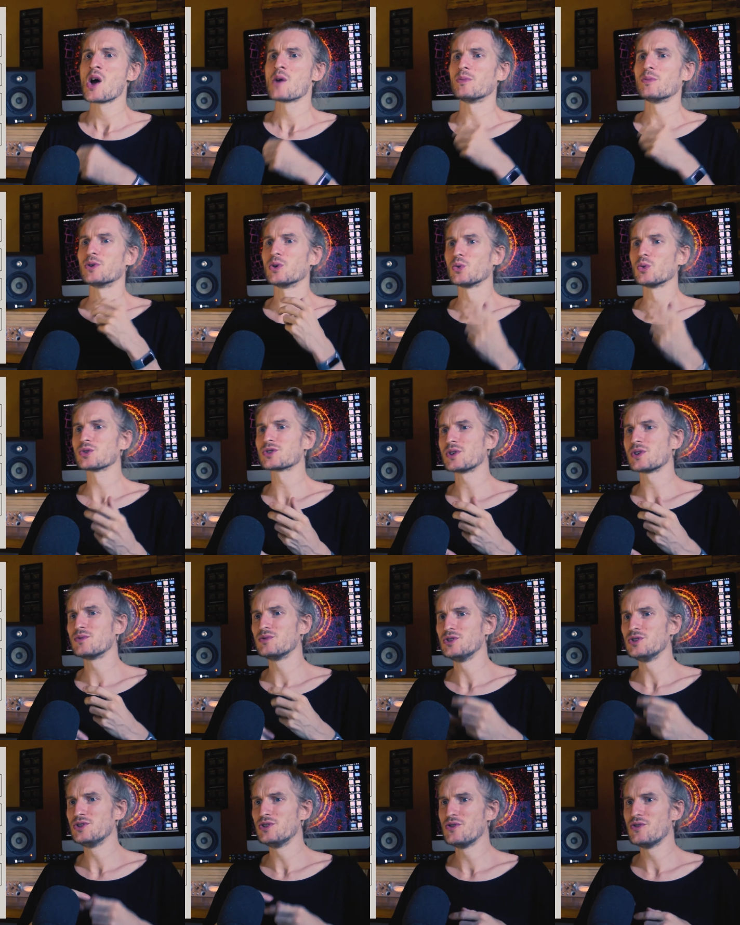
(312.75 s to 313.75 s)
but also
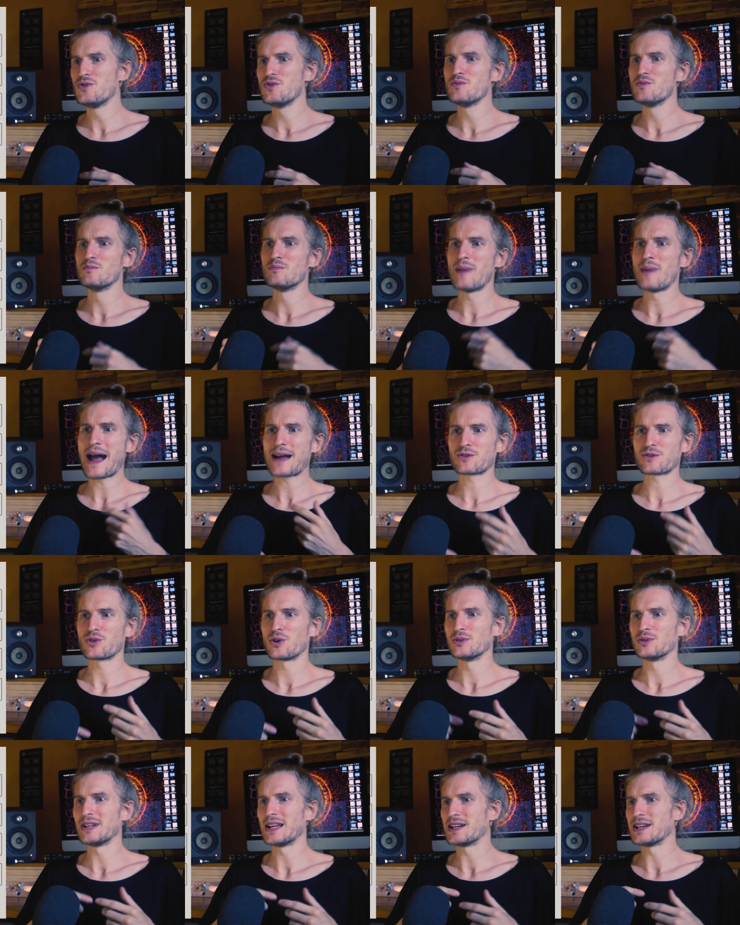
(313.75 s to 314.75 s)
new
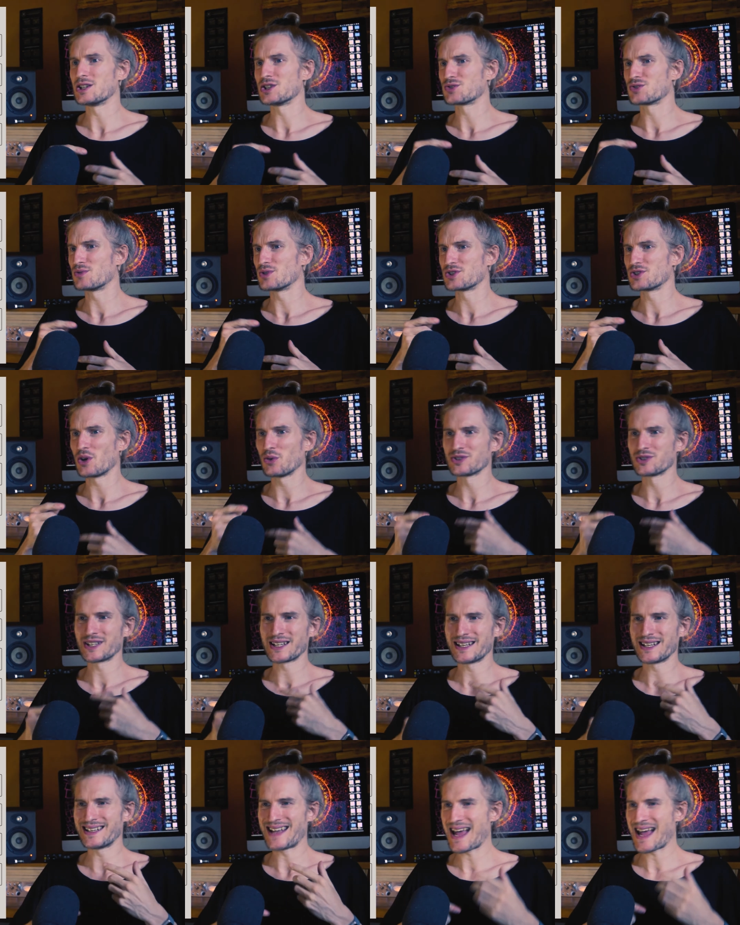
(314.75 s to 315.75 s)
macro layers
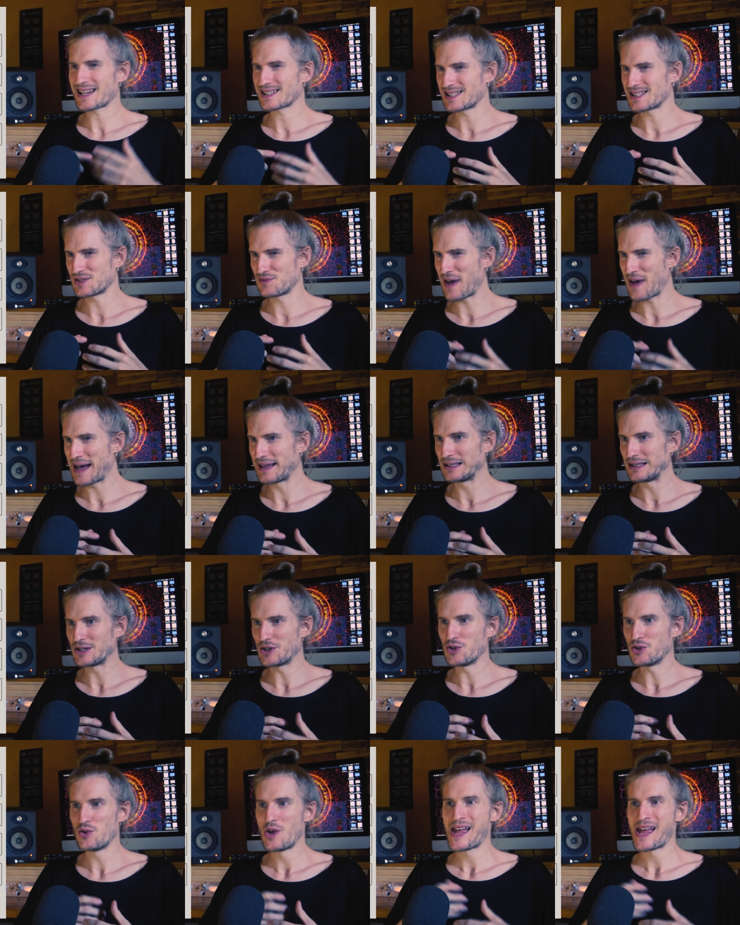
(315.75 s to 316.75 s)
resulting in excess
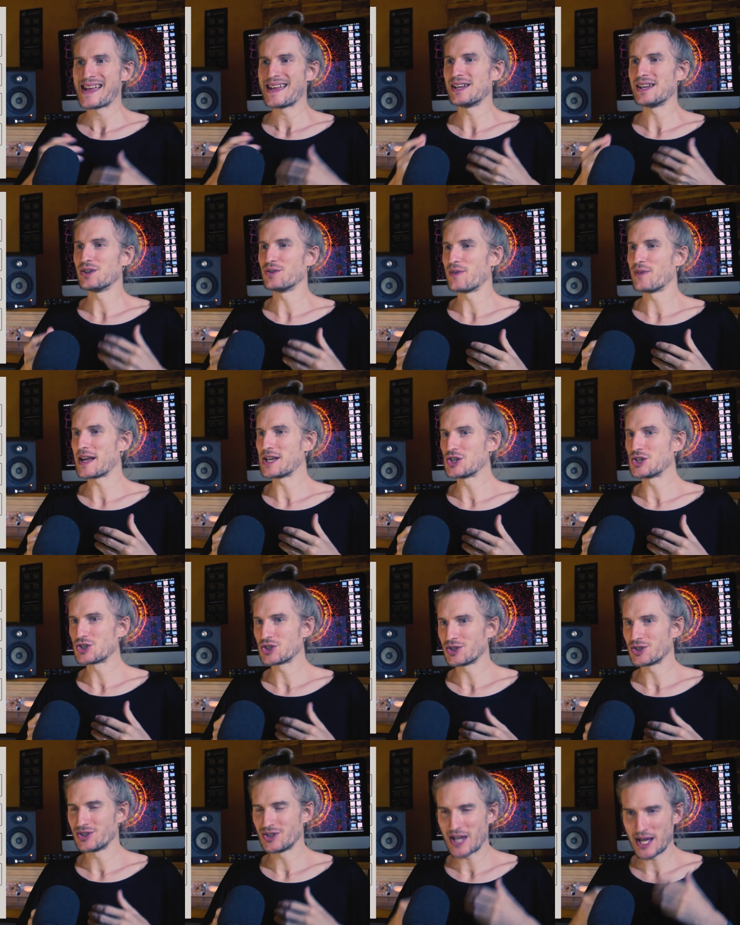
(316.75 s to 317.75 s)
value,
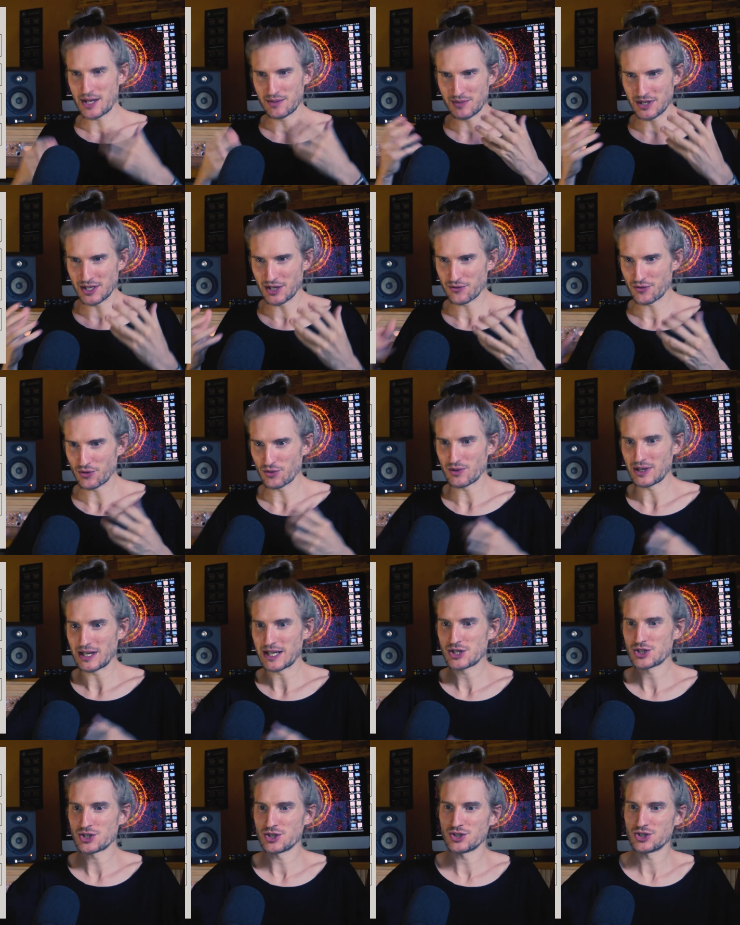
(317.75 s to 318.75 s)
innovation, and meaningful
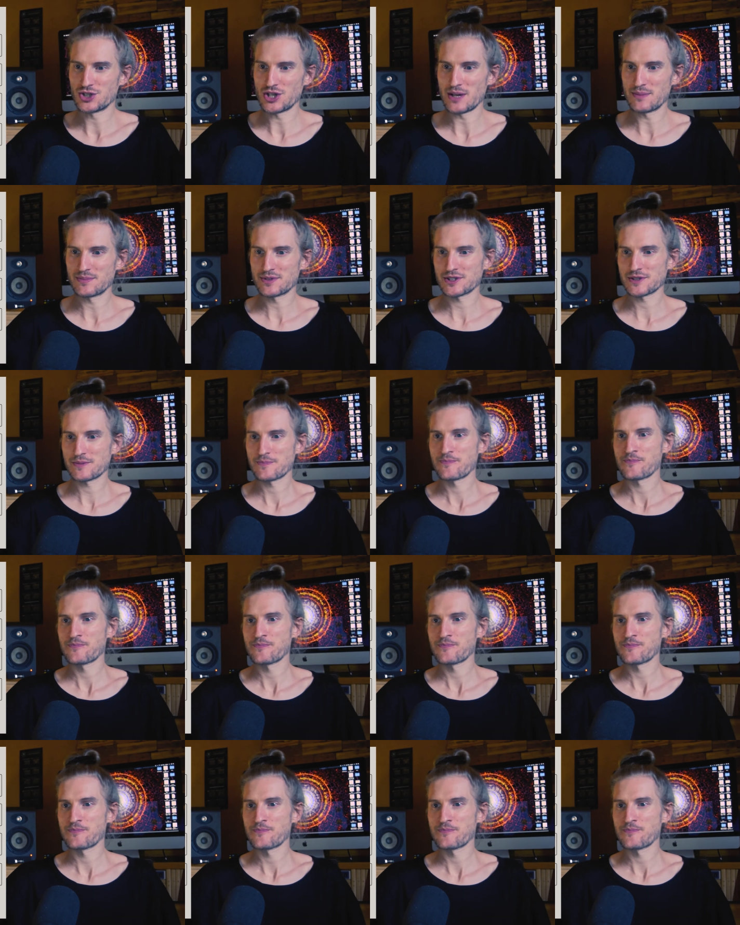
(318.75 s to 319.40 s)
relationships.